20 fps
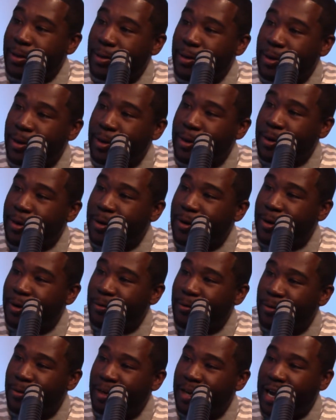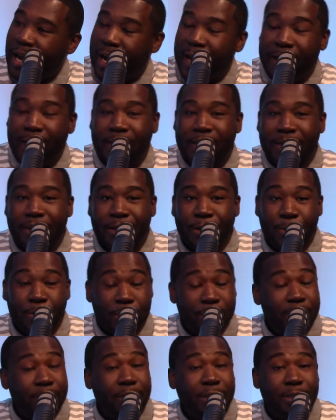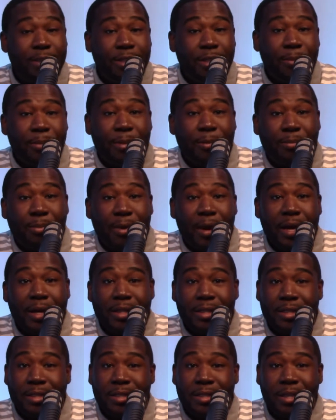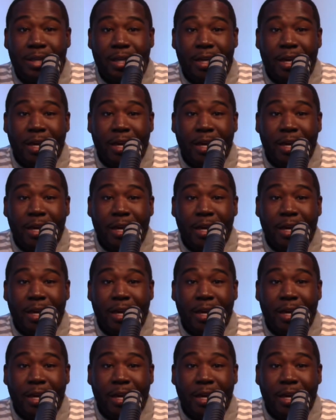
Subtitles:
Or will I go into the gym and practice